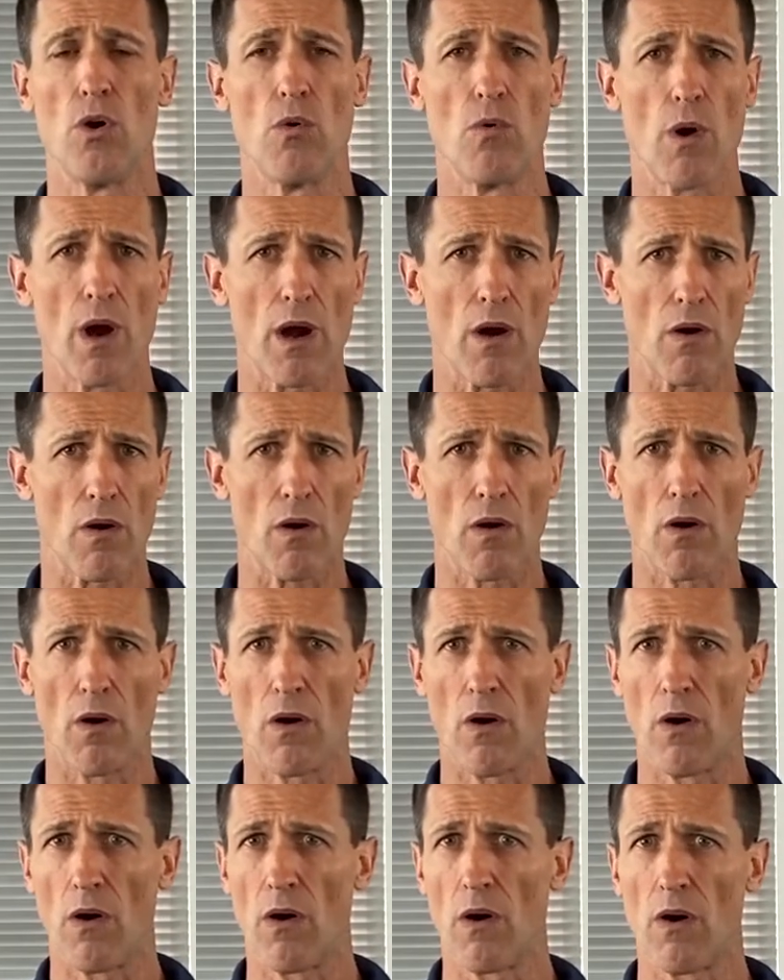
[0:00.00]
where are
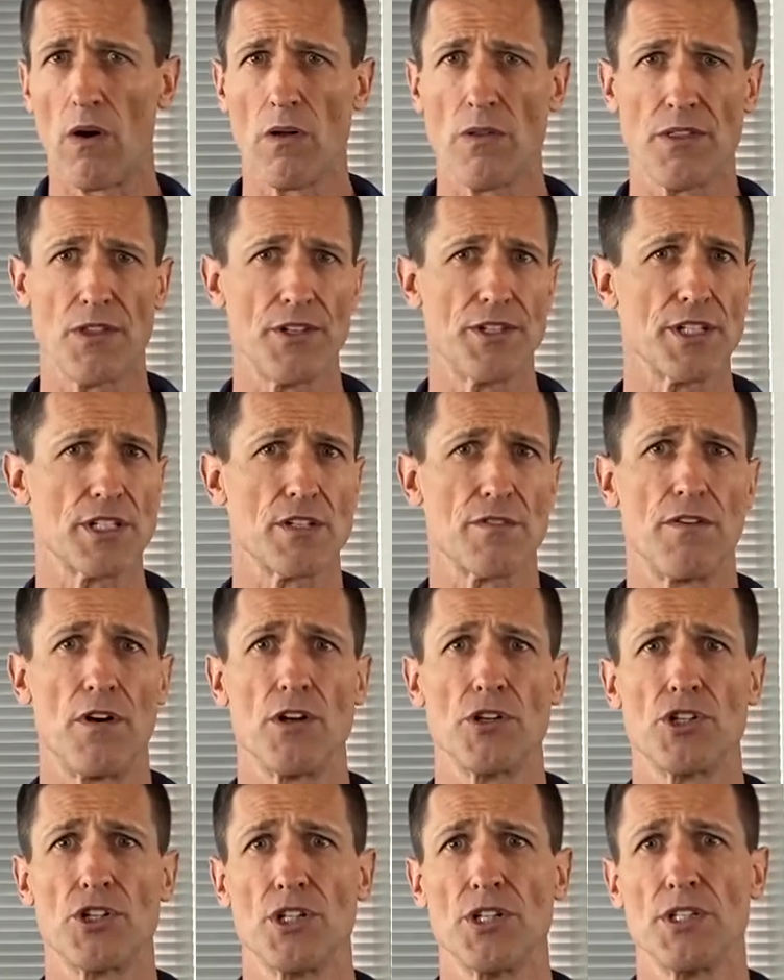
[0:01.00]
all the
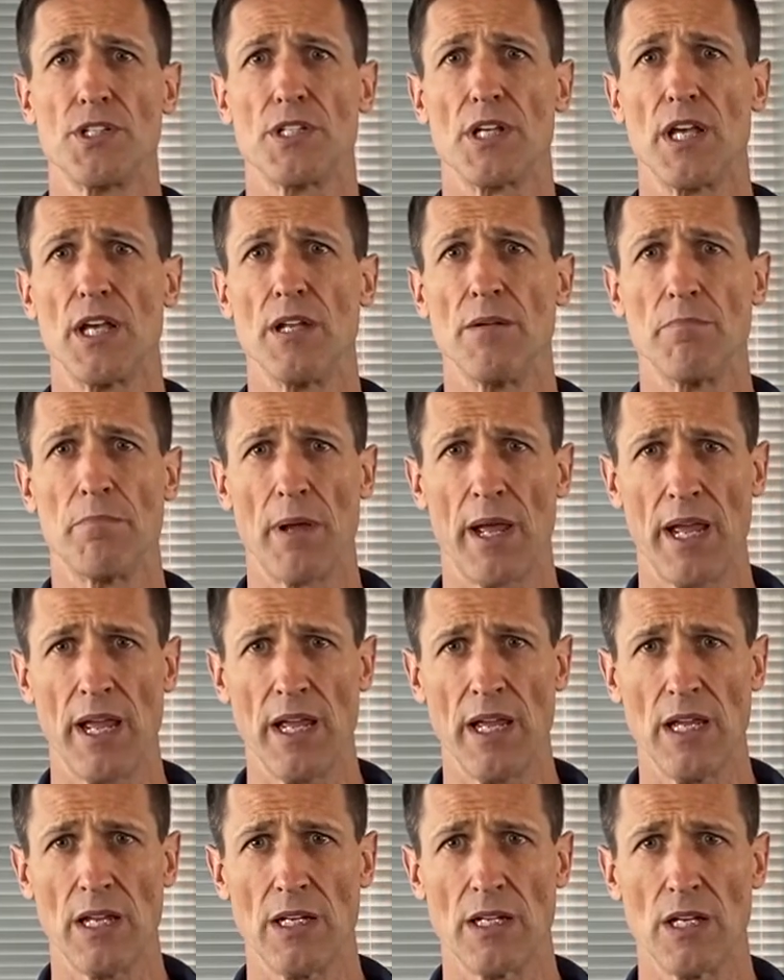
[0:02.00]
dysfunctions and
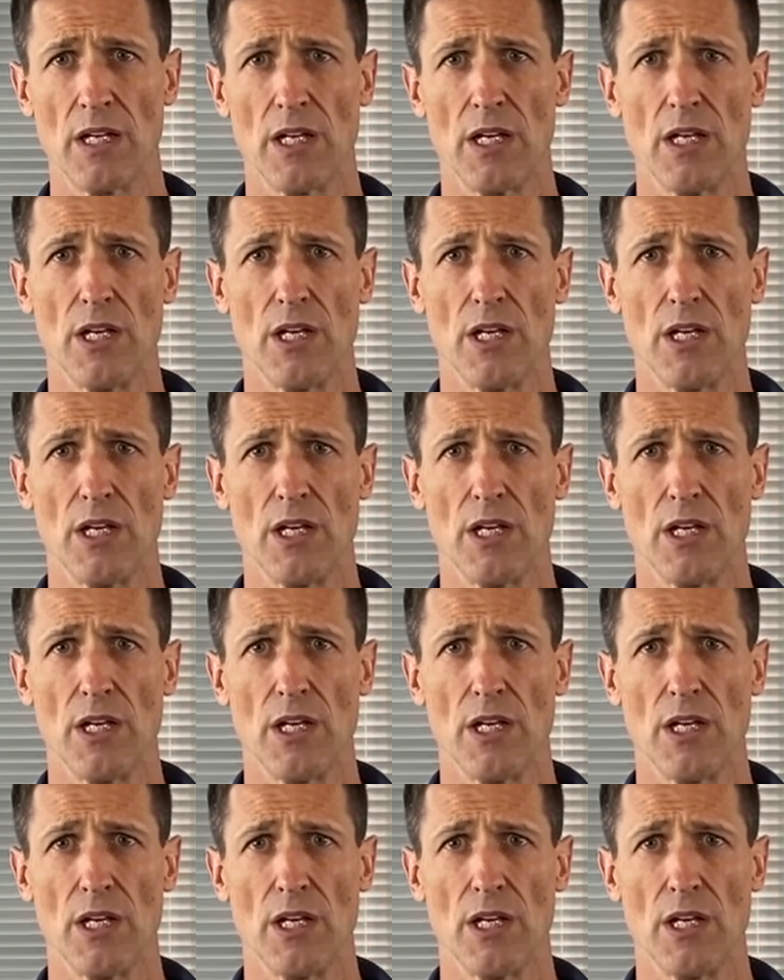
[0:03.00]
pain,